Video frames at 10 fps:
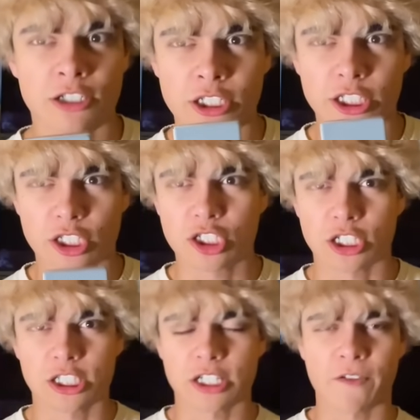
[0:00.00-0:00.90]
need to
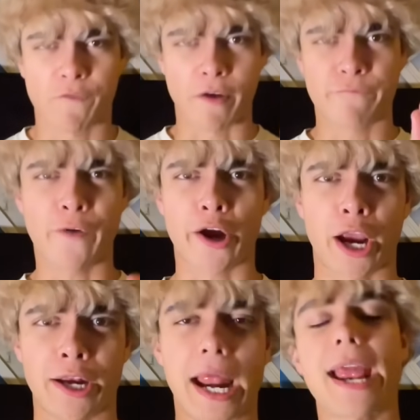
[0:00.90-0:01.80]
skydive every
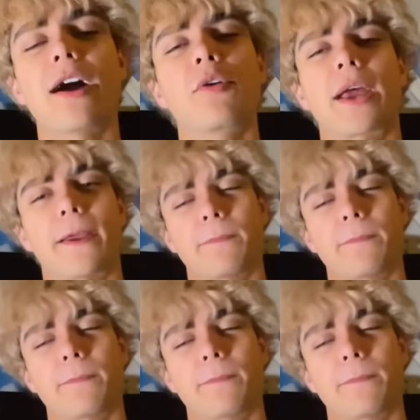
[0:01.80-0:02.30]
fucking day. Okay.